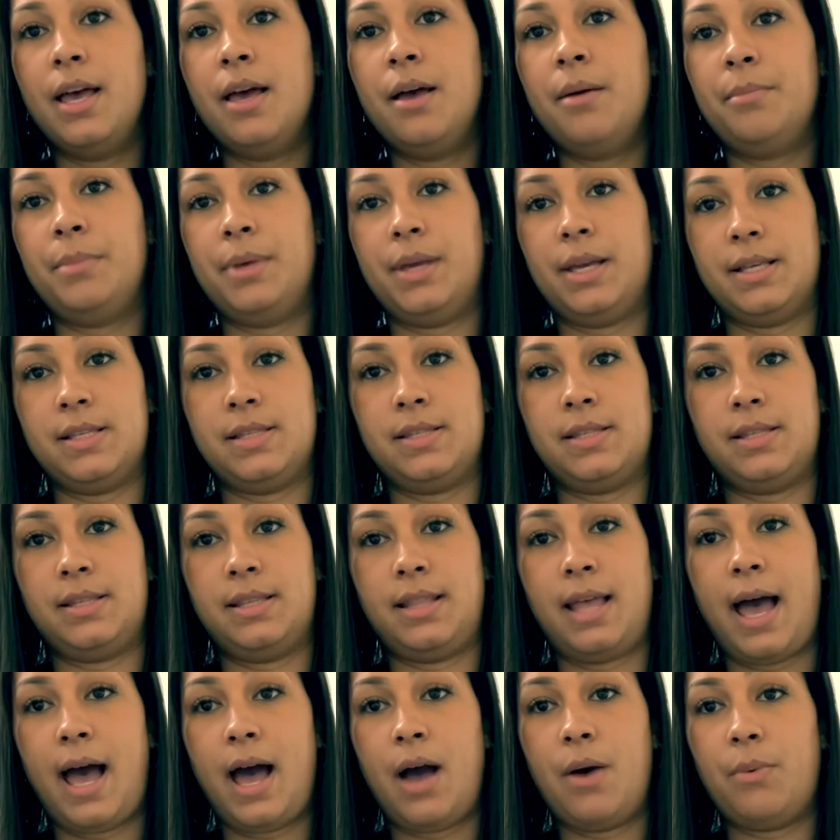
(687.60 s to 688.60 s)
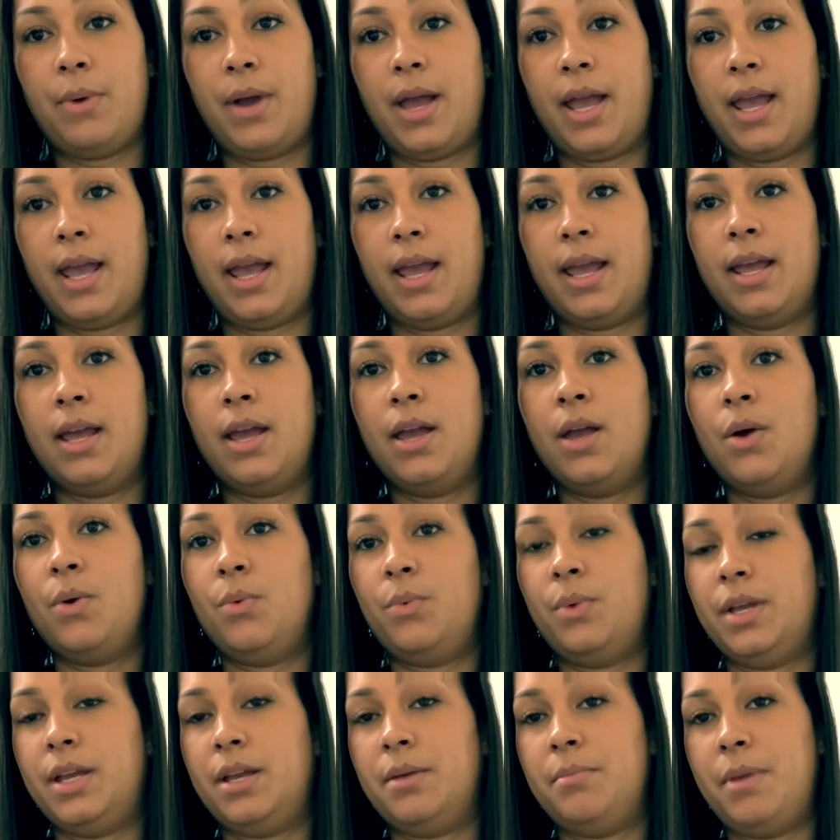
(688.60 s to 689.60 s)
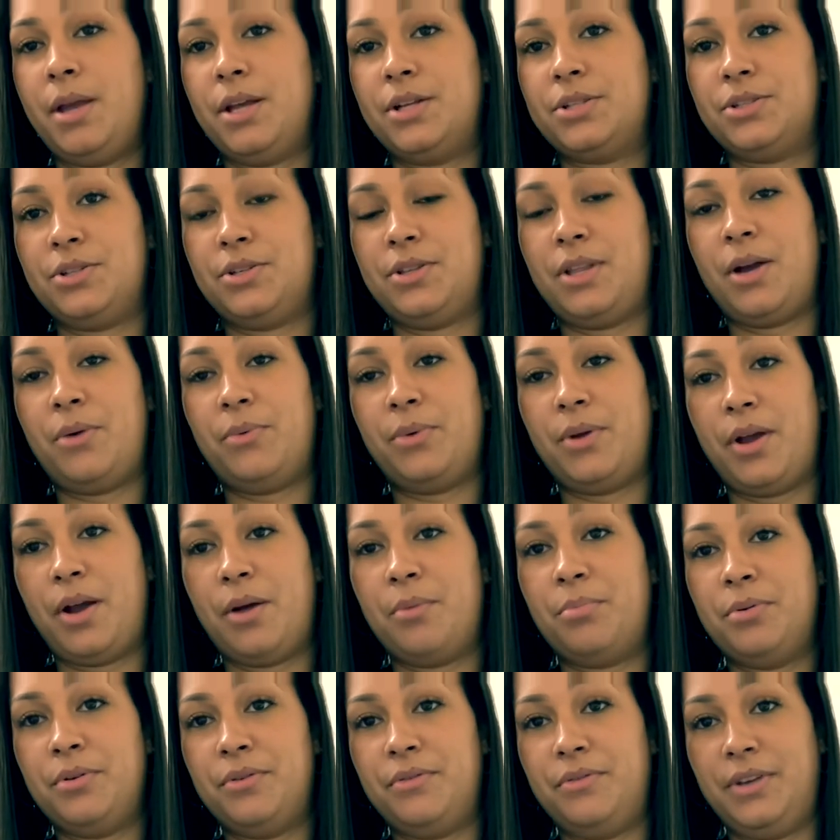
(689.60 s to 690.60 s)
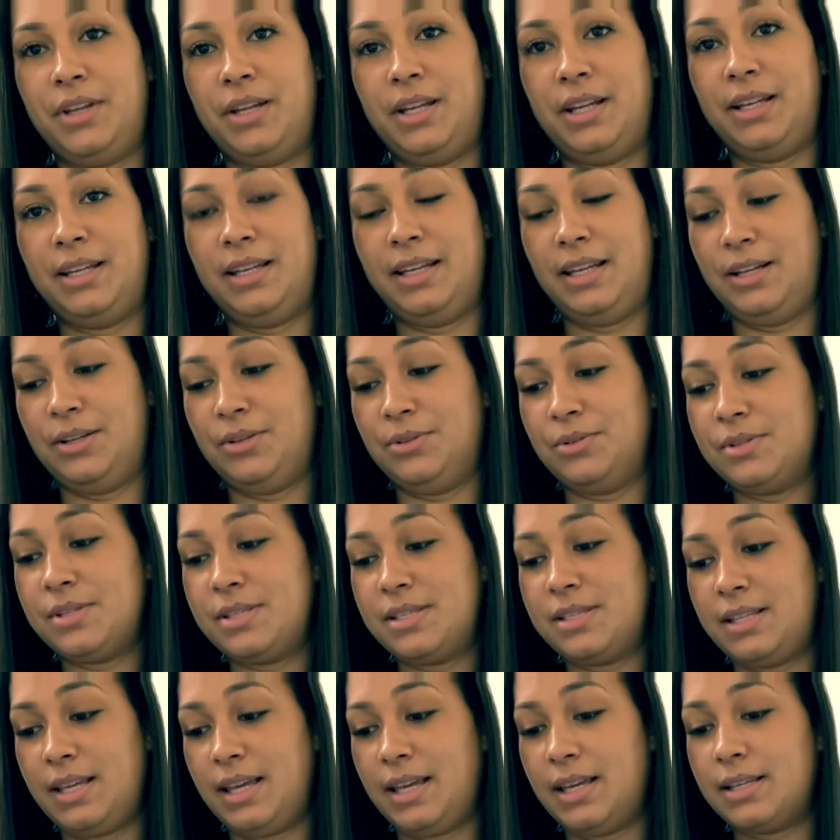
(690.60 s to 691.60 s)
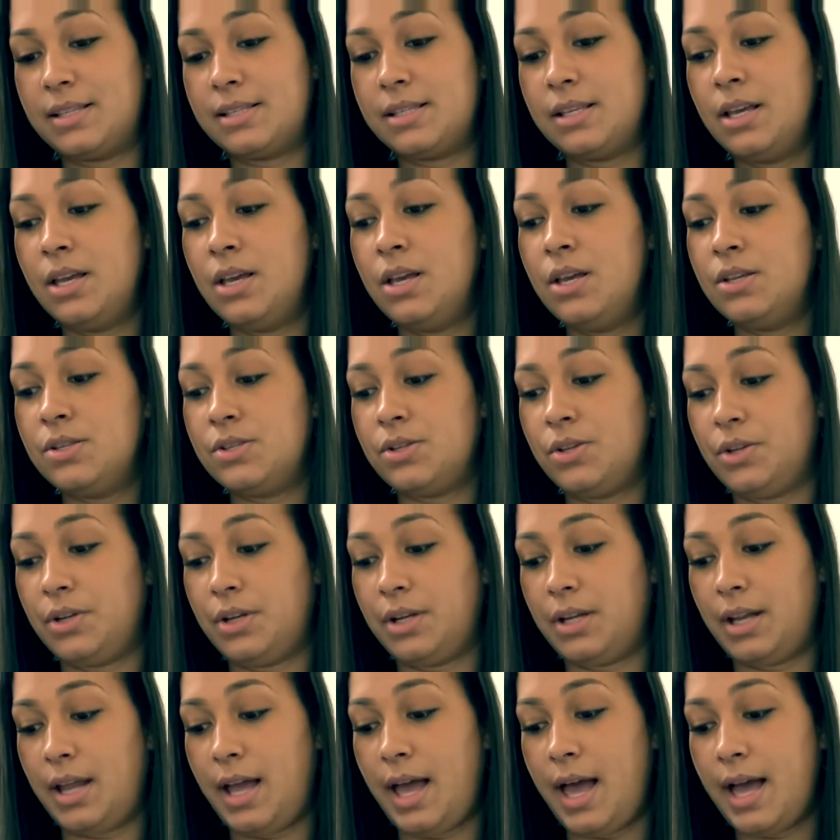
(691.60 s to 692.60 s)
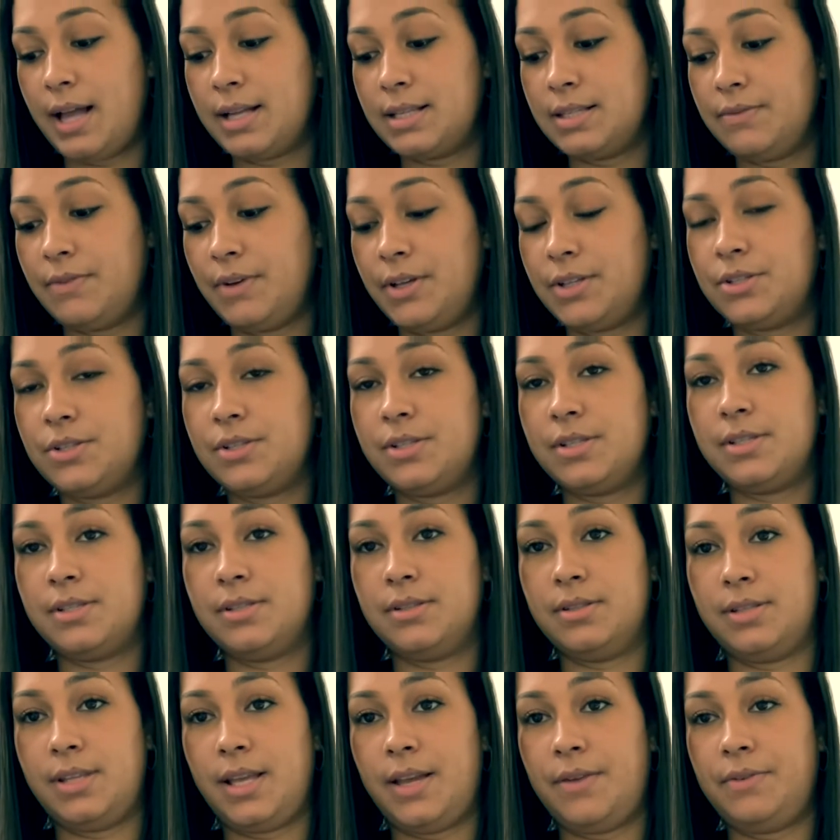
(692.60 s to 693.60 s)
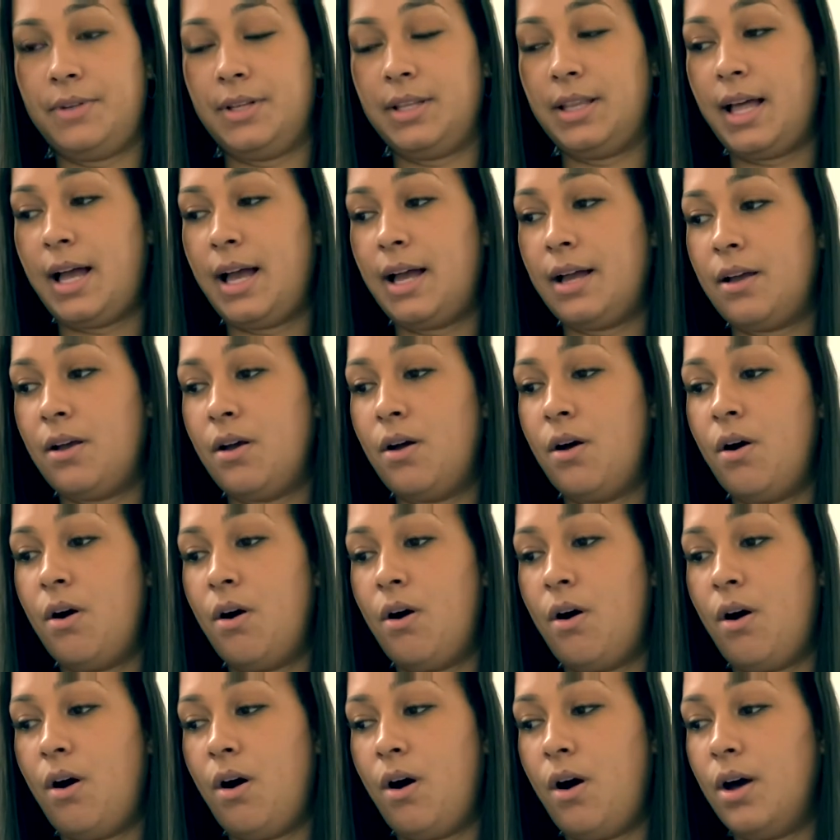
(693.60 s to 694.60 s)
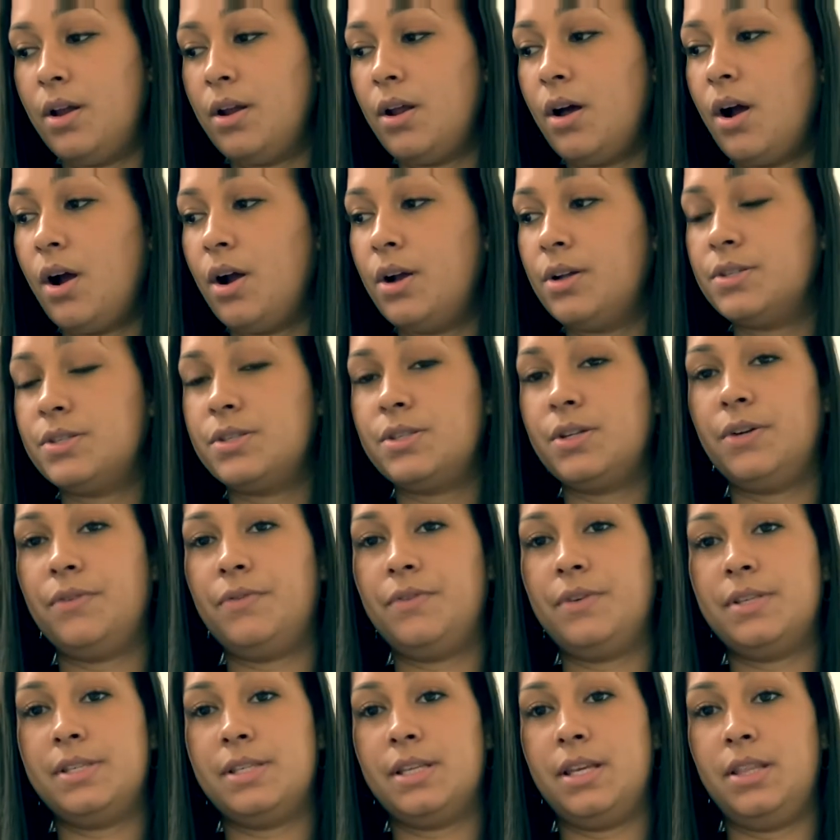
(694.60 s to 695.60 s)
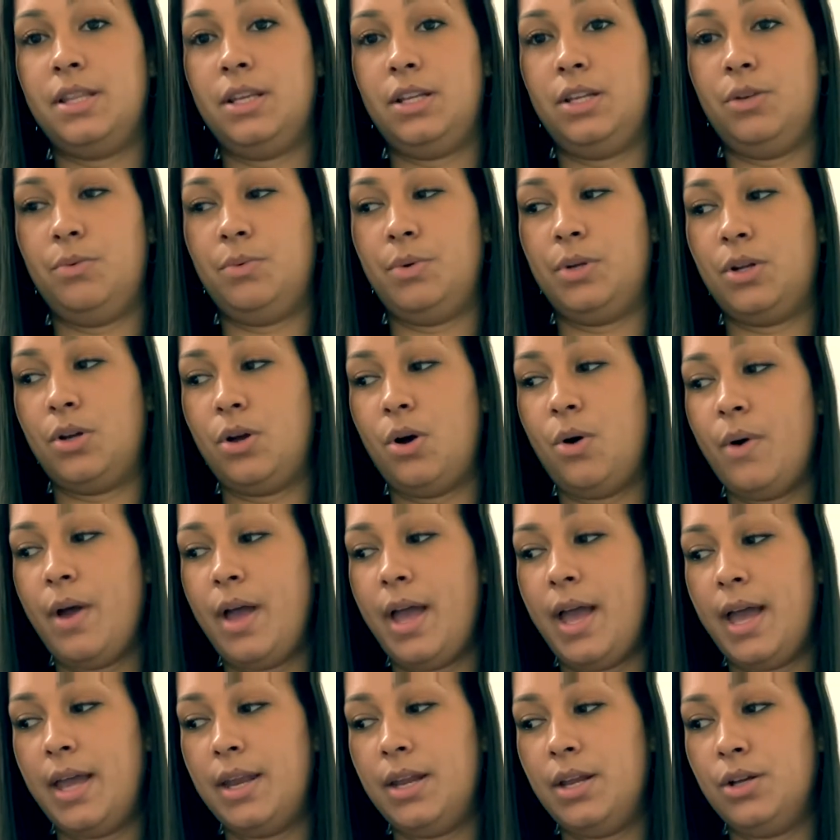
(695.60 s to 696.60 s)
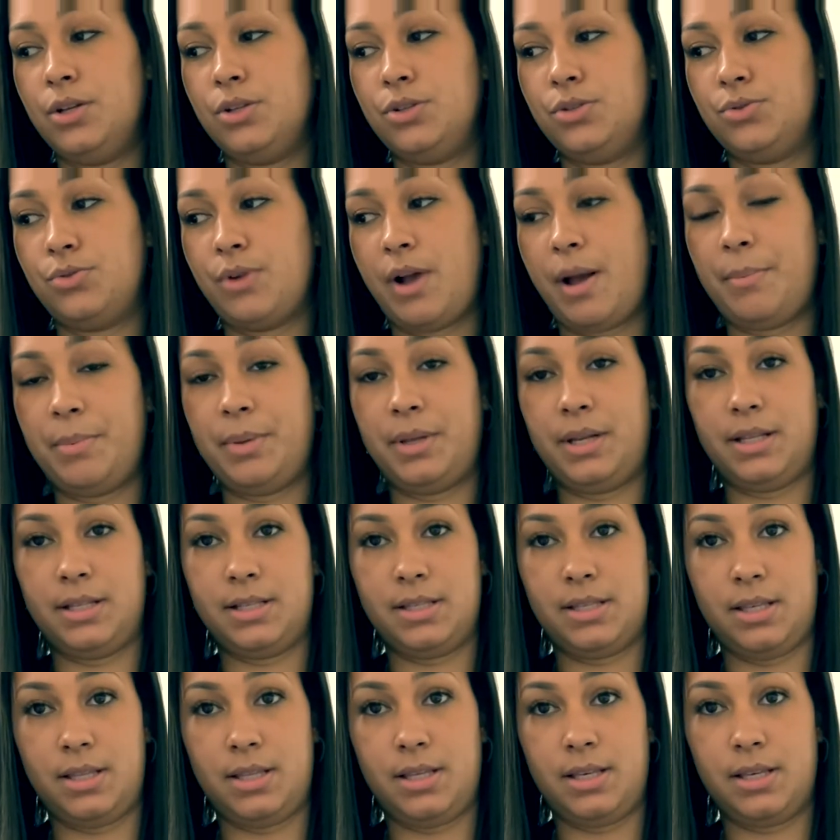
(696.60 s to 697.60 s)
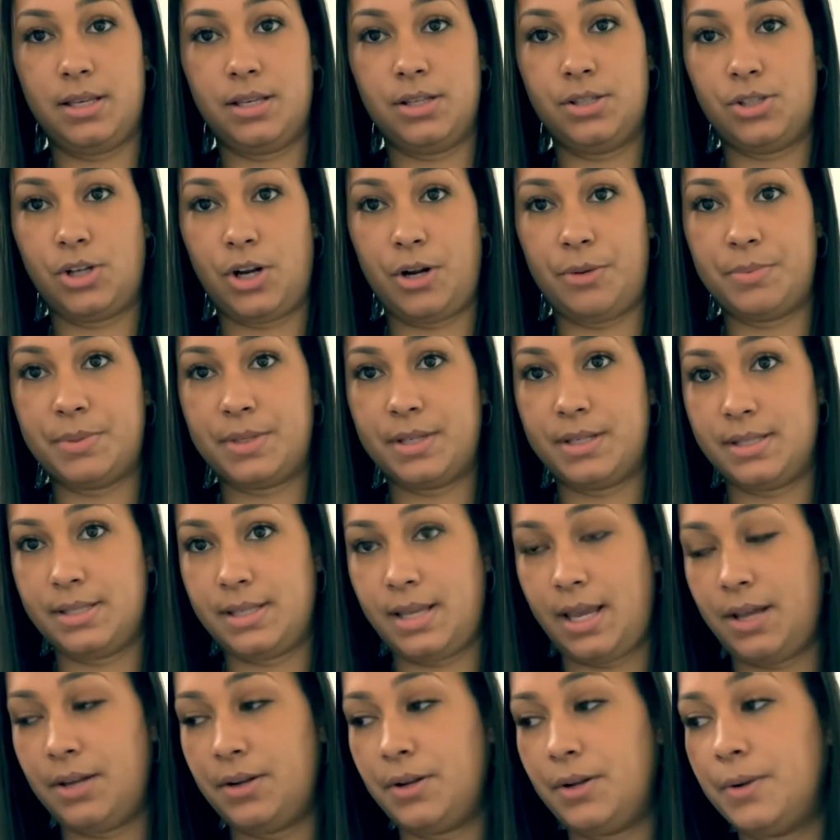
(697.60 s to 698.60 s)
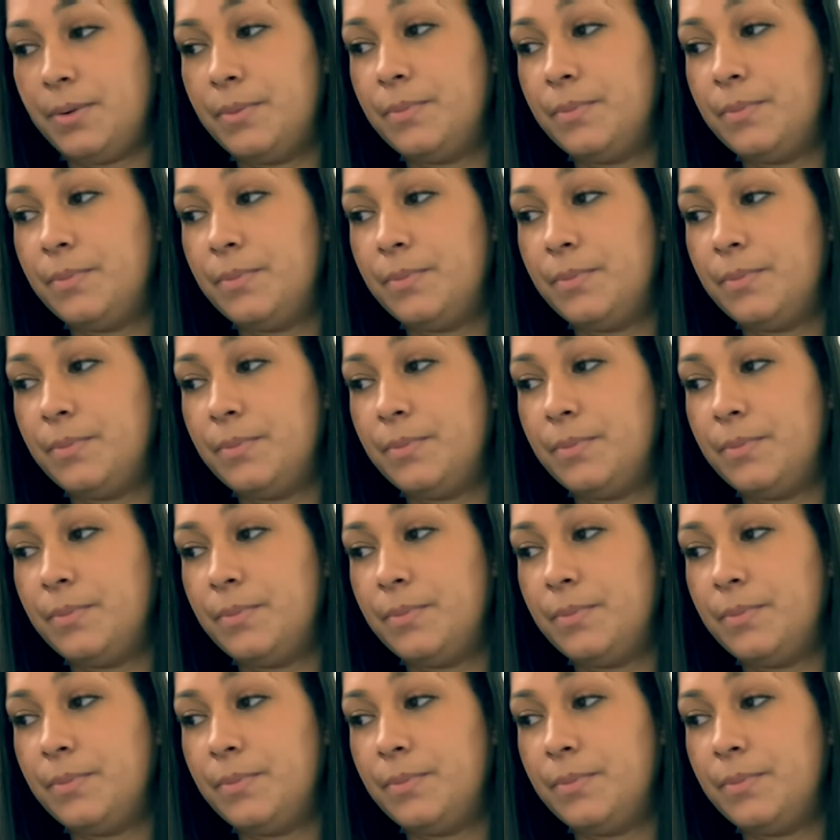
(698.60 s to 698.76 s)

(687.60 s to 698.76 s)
because that way we can make sure that we are preventing needle sticks. So you're going to activate your safety lock on a hard surface, and then you would go ahead, drop it into the sharps container.